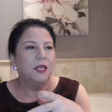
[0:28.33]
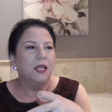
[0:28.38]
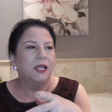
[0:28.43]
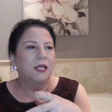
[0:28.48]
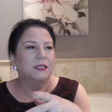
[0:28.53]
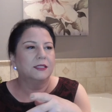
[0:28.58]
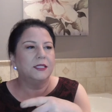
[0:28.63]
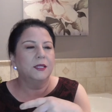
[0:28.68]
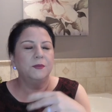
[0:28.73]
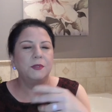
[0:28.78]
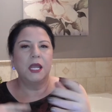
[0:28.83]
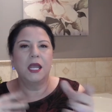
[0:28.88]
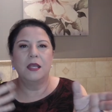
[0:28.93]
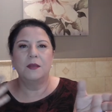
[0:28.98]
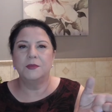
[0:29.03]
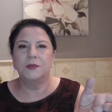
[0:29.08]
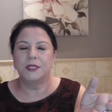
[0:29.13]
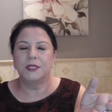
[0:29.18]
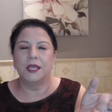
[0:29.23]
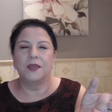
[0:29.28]
And
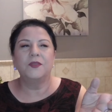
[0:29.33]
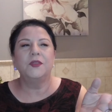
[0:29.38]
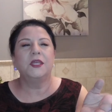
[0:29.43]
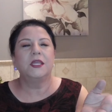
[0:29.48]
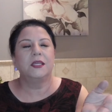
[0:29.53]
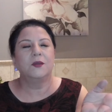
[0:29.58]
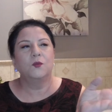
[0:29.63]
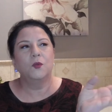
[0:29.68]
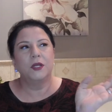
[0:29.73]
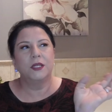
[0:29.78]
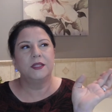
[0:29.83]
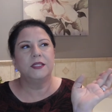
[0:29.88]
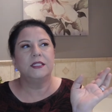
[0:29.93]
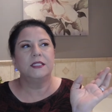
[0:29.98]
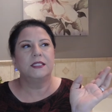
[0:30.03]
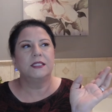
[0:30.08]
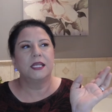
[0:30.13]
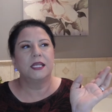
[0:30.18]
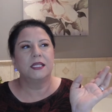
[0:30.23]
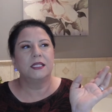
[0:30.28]
sometimes I think one of
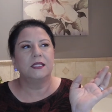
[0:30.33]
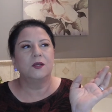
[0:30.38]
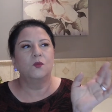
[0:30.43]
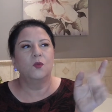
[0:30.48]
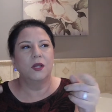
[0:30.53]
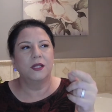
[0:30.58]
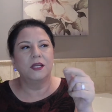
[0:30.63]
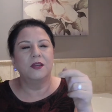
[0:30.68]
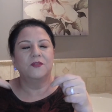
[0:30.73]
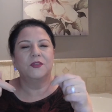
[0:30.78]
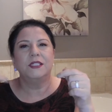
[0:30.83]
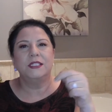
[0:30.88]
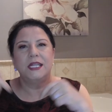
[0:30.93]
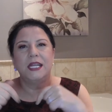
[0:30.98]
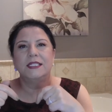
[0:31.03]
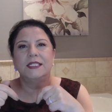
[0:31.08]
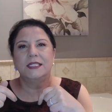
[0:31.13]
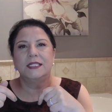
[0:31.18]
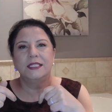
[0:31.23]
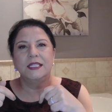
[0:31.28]
these day, one of the
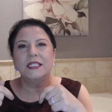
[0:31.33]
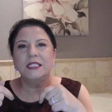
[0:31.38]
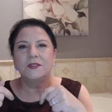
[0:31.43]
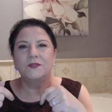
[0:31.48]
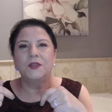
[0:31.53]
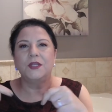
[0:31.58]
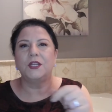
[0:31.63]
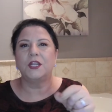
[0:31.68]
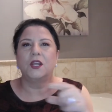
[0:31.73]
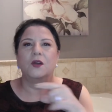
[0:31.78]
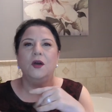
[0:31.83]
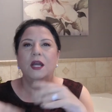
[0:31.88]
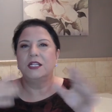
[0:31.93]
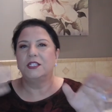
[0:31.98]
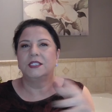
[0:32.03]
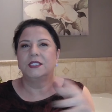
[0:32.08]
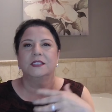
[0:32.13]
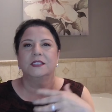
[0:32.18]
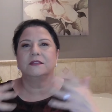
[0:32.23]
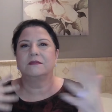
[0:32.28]
days in this video, I
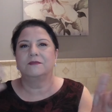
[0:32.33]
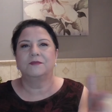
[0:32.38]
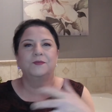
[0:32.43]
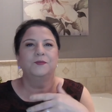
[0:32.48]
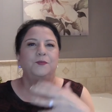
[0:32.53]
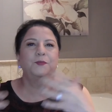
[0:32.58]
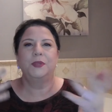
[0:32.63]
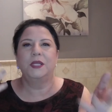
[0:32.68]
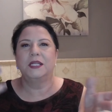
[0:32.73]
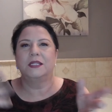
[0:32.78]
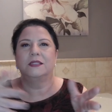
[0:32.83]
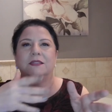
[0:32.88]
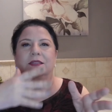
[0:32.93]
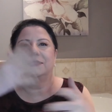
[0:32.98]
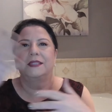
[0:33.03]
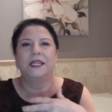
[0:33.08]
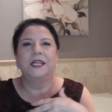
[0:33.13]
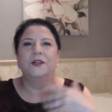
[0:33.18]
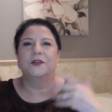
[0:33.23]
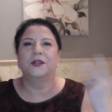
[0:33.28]
just
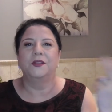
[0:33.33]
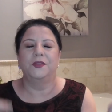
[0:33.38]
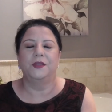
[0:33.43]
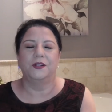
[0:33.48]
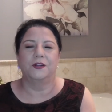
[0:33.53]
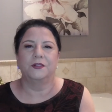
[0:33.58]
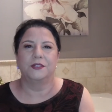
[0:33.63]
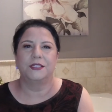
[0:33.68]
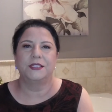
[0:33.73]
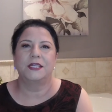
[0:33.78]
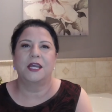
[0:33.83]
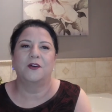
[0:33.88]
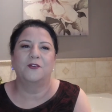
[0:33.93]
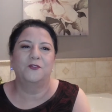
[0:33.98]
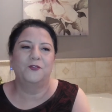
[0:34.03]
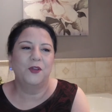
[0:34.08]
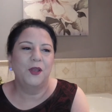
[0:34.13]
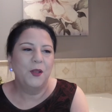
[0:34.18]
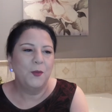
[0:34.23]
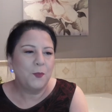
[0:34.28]
picked here and there stuff.
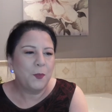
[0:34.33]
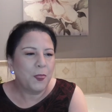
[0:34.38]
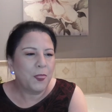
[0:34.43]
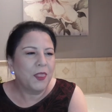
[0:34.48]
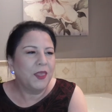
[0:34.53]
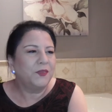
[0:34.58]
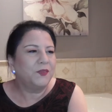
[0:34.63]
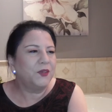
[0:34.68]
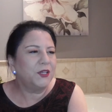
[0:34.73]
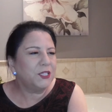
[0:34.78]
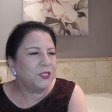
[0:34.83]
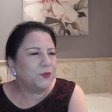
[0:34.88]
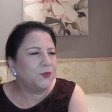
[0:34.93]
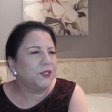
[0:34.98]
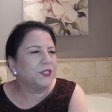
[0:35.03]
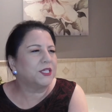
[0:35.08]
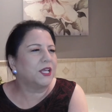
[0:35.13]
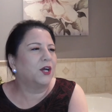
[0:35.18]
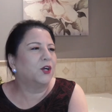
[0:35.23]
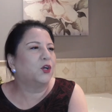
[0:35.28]
This
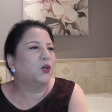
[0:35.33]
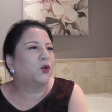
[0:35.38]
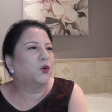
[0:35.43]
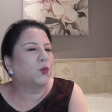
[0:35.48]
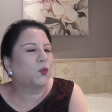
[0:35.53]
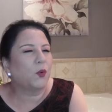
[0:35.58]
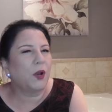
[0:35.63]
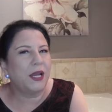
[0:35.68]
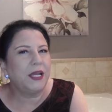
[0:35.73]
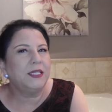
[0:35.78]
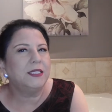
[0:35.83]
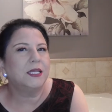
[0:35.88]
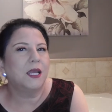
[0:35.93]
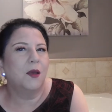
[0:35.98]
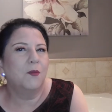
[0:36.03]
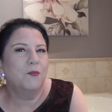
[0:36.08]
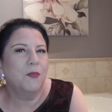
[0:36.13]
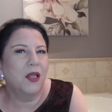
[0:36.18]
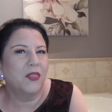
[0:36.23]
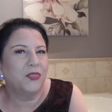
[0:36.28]
was a
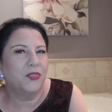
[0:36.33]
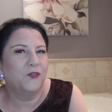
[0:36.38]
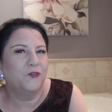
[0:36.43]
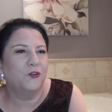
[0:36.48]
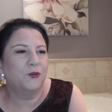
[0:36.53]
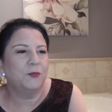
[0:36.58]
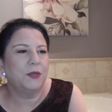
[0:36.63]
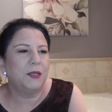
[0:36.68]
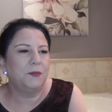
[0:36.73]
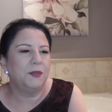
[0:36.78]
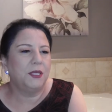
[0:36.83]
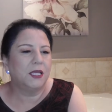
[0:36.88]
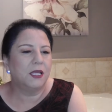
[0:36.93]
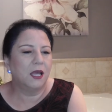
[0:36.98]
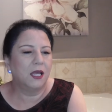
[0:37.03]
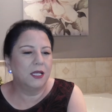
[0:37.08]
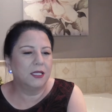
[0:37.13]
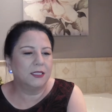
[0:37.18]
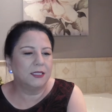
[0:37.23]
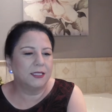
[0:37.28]
great month for me
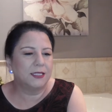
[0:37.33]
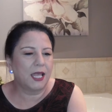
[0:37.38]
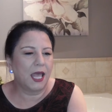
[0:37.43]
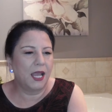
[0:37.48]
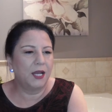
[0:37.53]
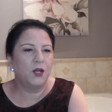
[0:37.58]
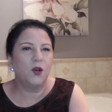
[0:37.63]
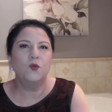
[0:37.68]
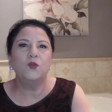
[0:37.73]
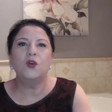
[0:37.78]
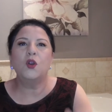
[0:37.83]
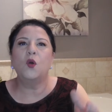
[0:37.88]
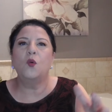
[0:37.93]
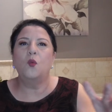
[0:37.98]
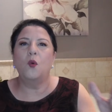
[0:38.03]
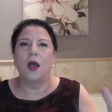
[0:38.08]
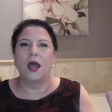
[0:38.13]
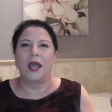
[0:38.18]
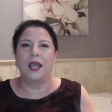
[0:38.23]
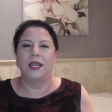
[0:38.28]
because I don't know
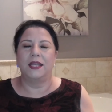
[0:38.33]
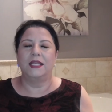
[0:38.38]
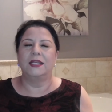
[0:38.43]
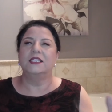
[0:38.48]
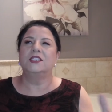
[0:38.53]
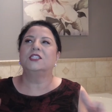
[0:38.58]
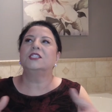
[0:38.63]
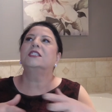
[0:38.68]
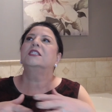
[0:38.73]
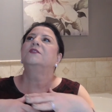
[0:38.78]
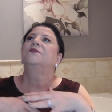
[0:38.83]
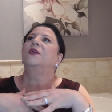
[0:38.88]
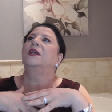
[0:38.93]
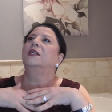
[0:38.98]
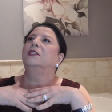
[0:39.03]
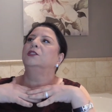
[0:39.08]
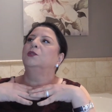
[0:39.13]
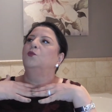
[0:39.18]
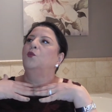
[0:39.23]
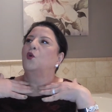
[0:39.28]
why, it just
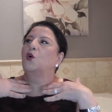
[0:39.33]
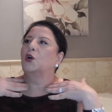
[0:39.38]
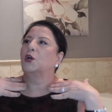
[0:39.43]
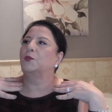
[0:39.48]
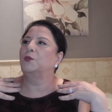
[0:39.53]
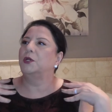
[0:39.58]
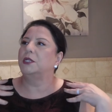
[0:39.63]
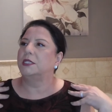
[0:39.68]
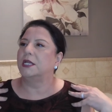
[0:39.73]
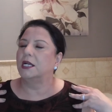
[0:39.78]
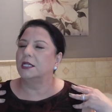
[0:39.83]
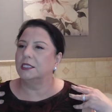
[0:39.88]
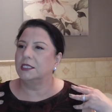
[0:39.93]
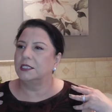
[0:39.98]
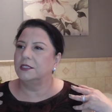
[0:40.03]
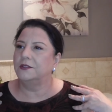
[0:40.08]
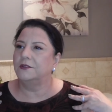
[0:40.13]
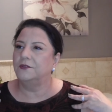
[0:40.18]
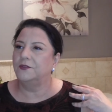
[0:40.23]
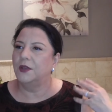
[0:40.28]
felt more
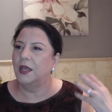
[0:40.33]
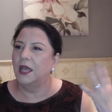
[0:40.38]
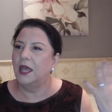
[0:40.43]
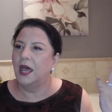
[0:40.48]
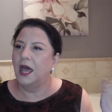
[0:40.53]
productive.